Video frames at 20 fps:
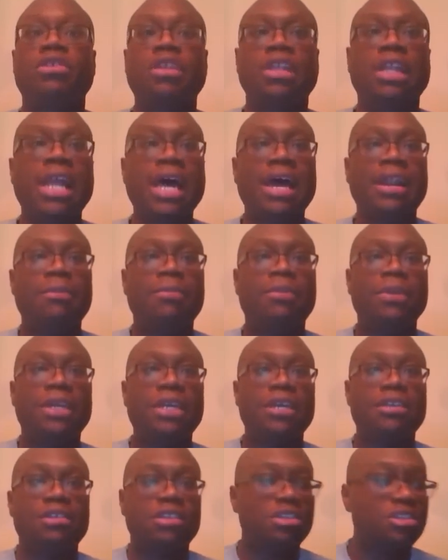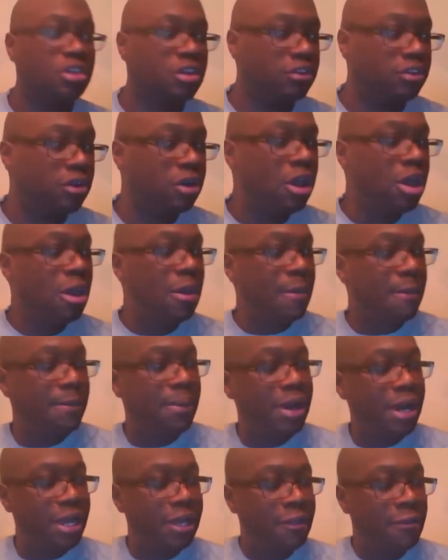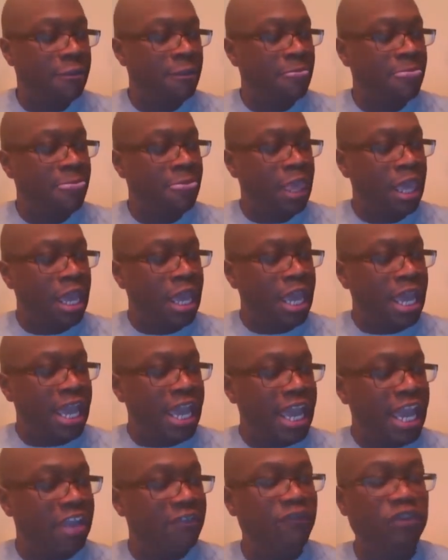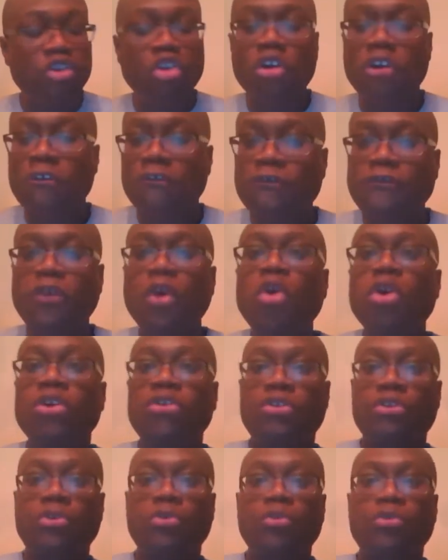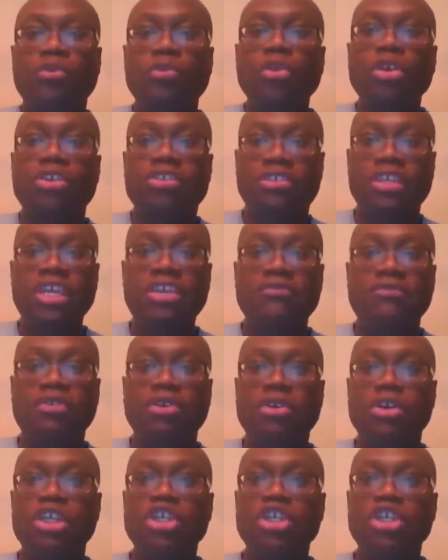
to line up against each other. But if your 4th receiver,